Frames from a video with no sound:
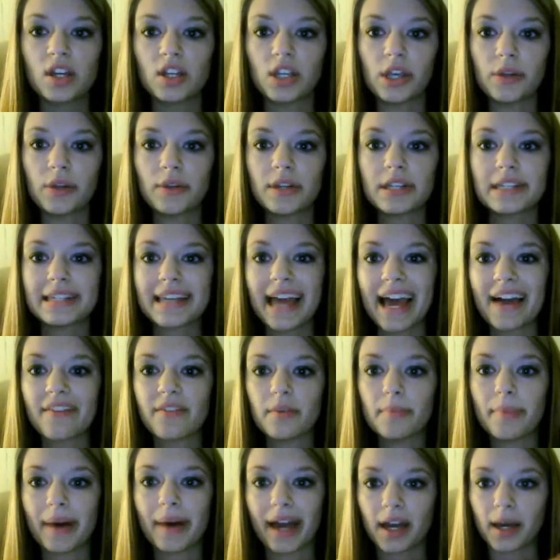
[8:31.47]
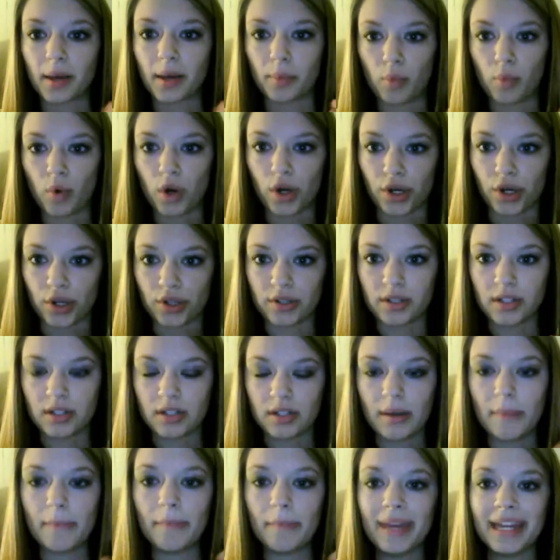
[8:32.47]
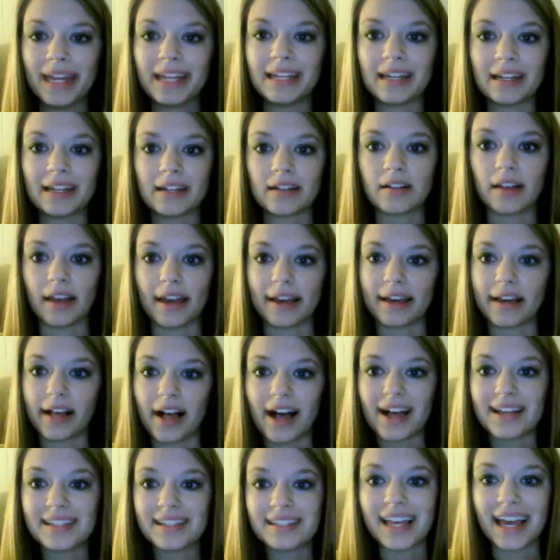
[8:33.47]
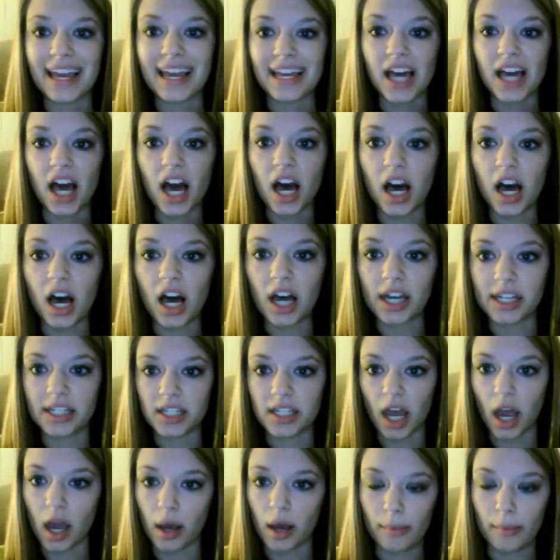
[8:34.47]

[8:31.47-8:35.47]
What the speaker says: you need to have a backup word, meaning, like I say and